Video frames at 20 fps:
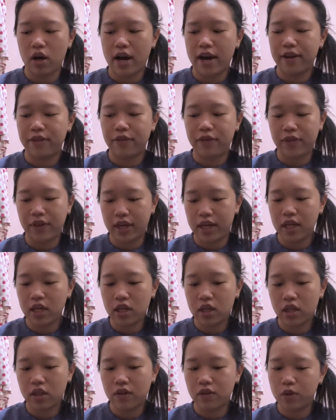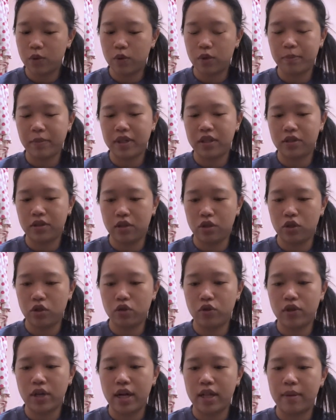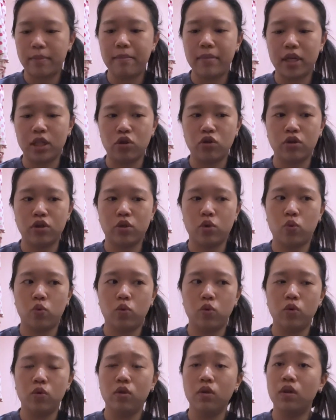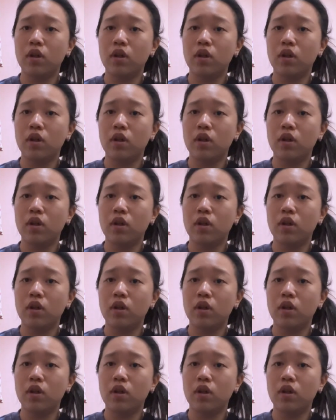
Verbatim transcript: I think this was my sister's elementary school